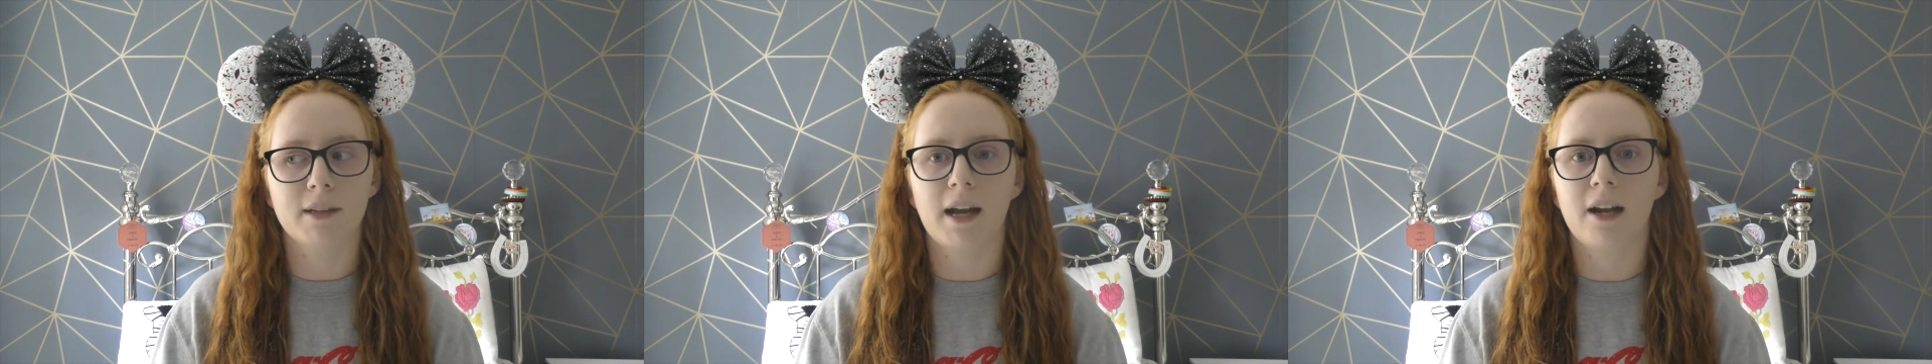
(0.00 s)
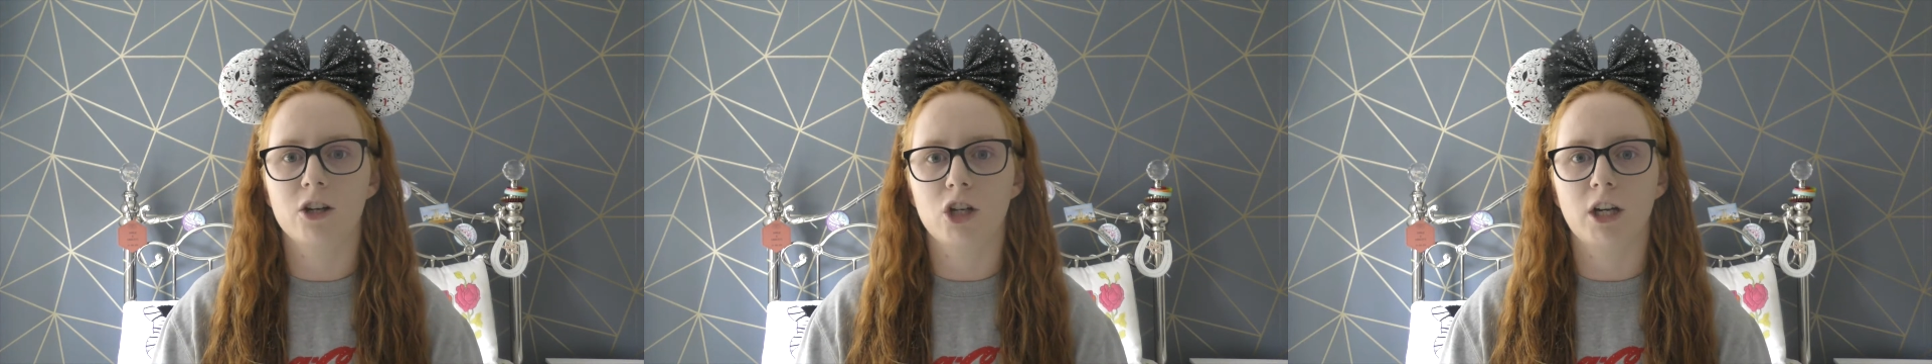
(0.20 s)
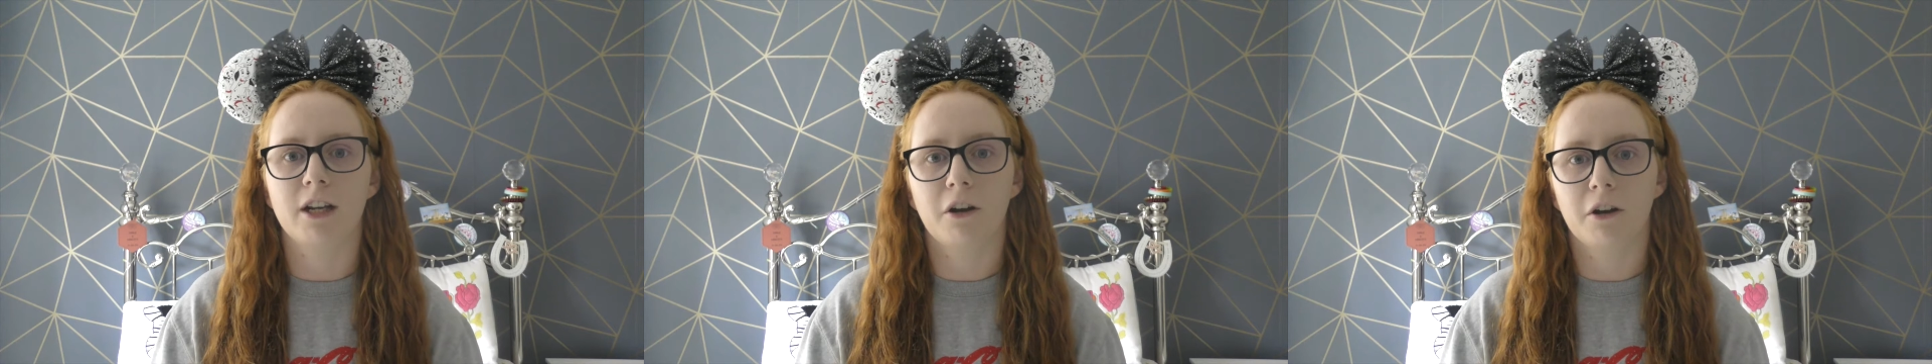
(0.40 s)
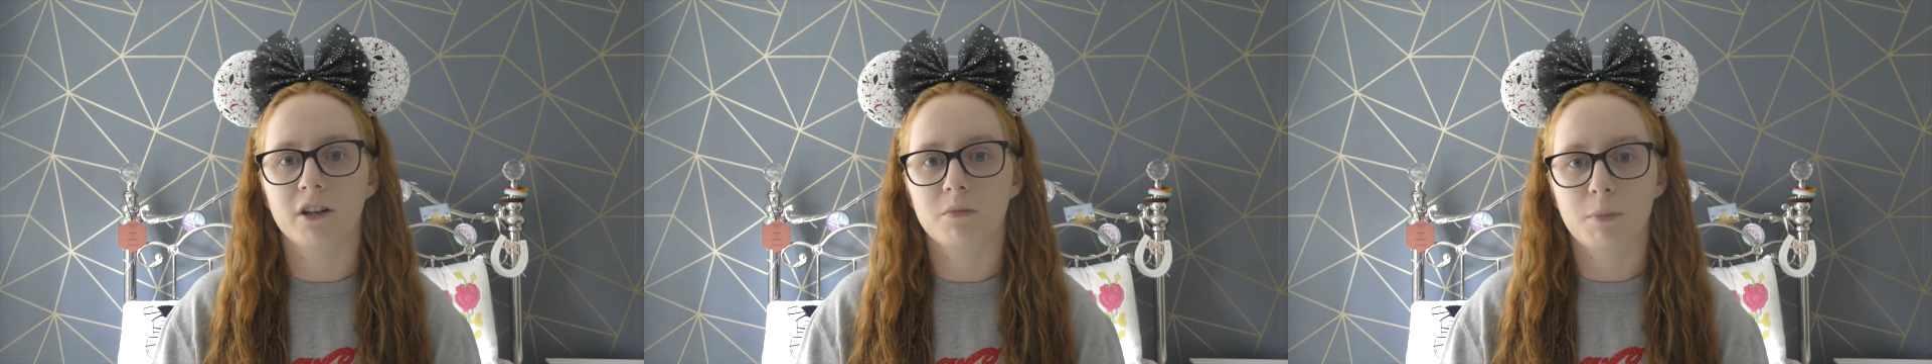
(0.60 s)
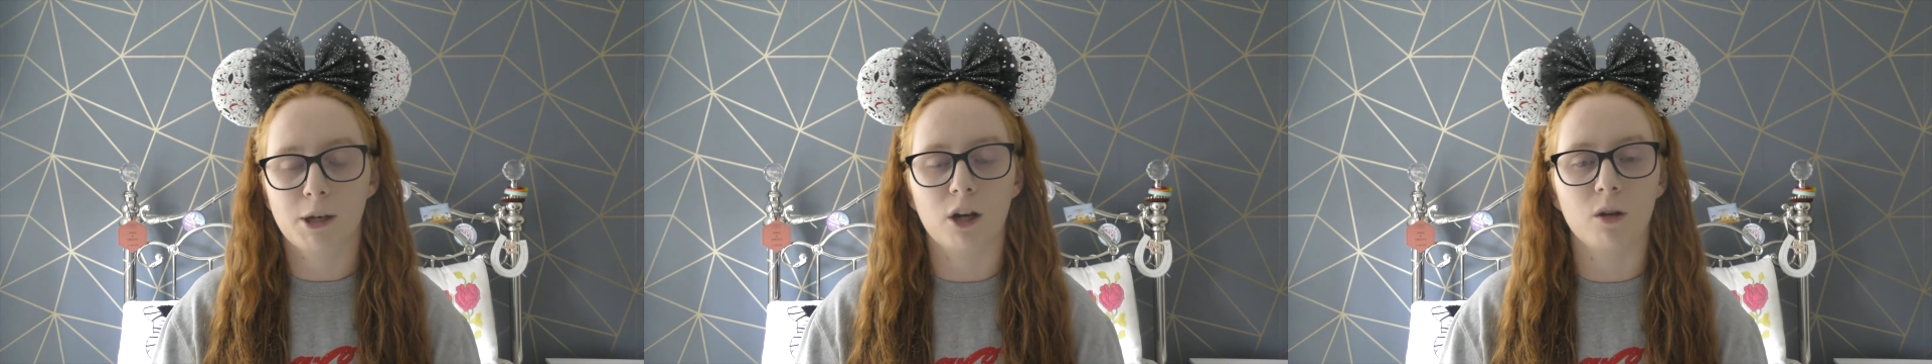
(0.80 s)
actually going
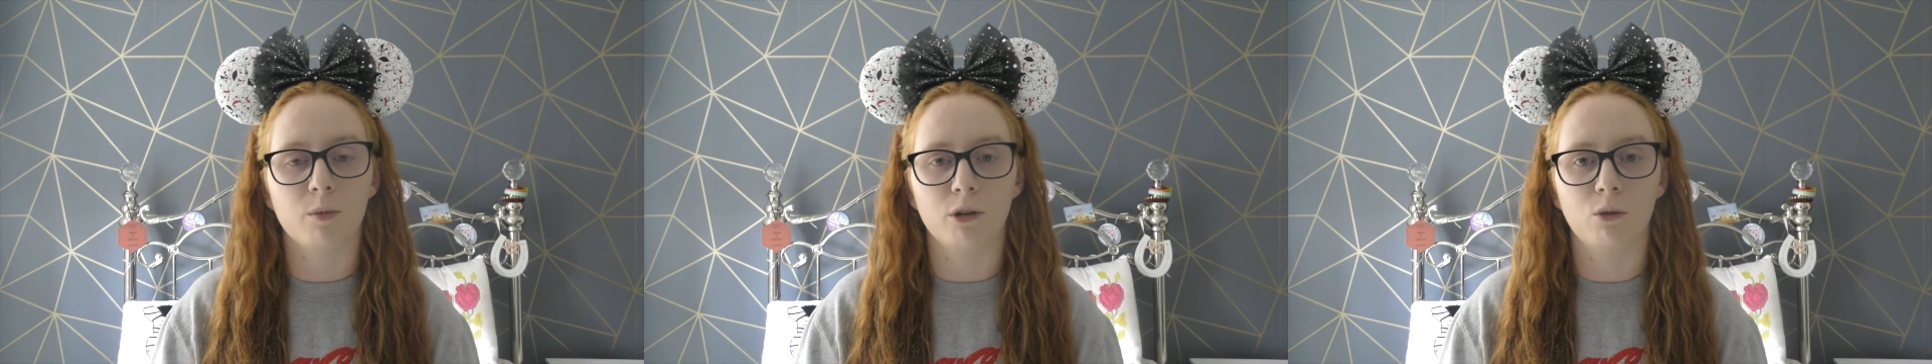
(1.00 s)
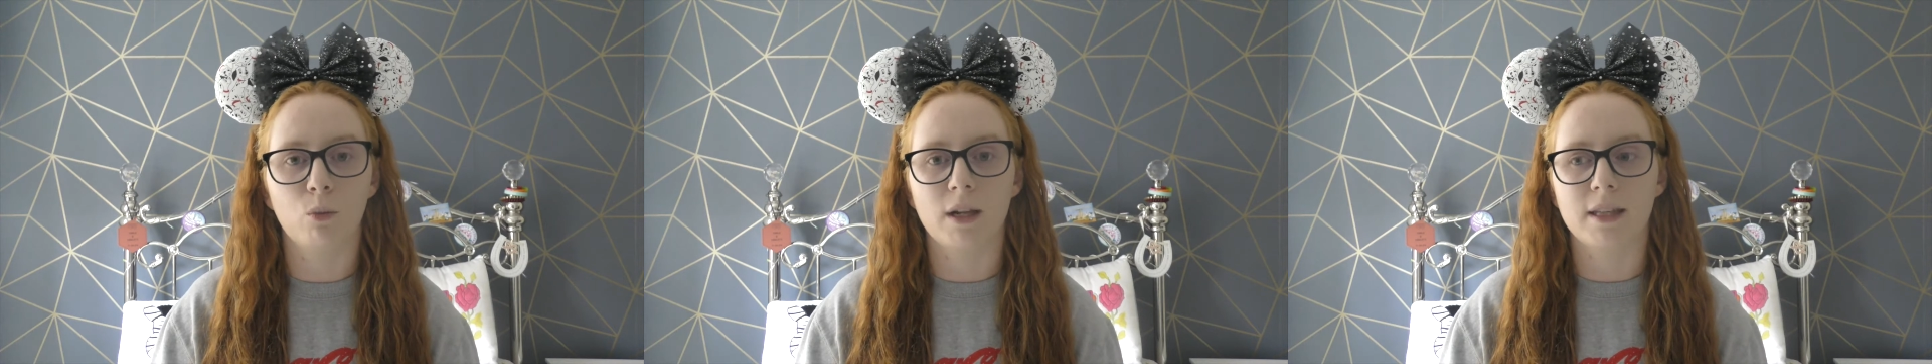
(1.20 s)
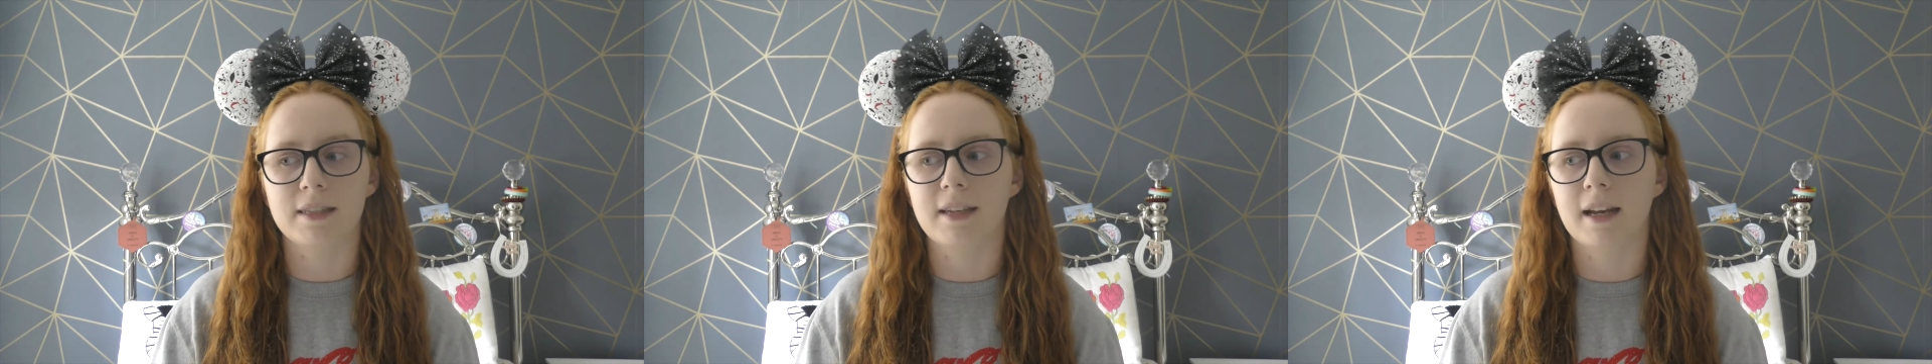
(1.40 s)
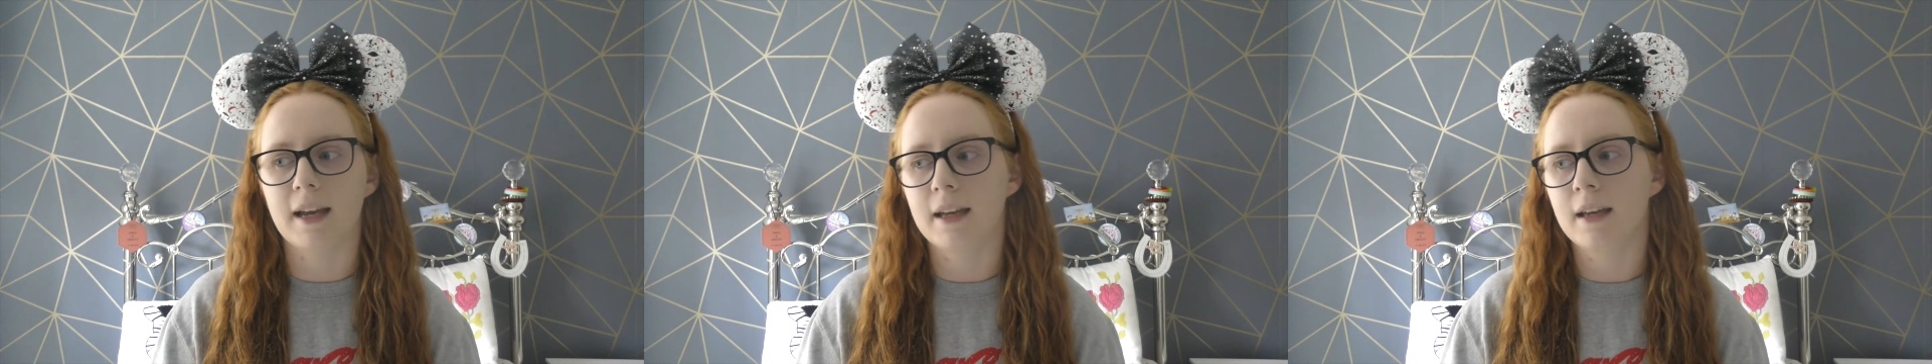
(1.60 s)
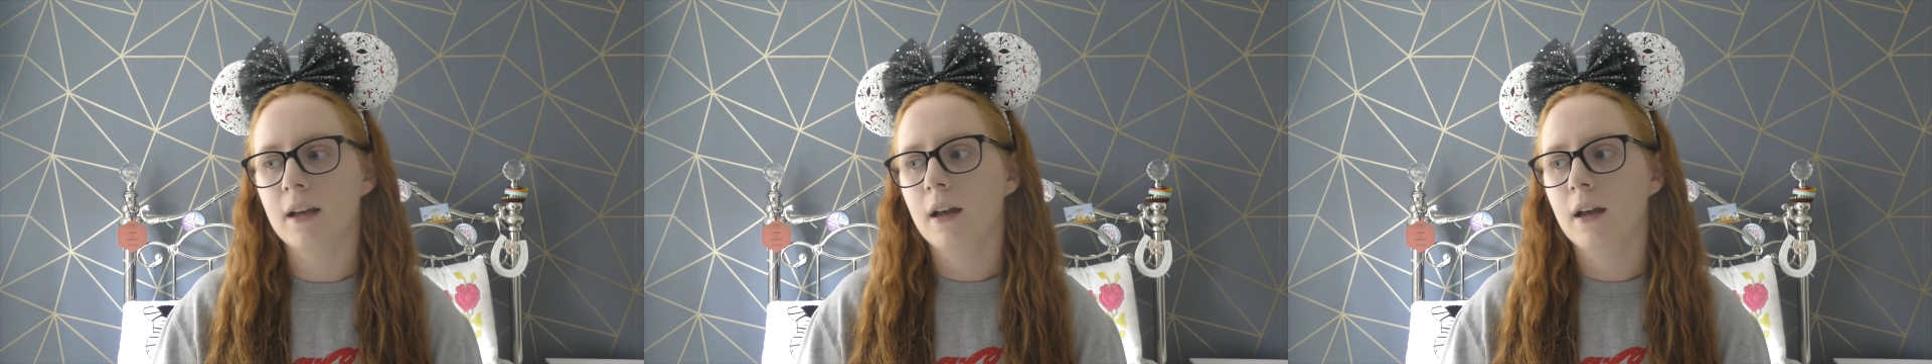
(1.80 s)
to be open on Wednesday.